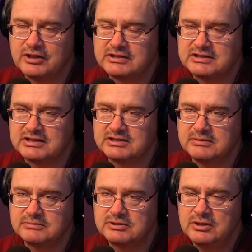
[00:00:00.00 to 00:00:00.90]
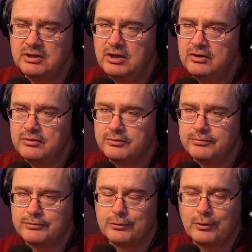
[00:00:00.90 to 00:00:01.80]
truss systems
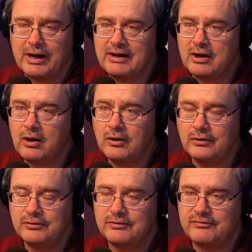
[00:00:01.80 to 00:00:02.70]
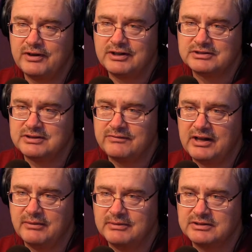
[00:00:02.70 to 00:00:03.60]
throughout all the various
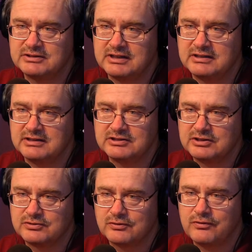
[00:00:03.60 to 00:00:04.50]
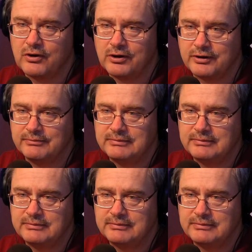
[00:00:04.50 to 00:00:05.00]
developments in Central Florida.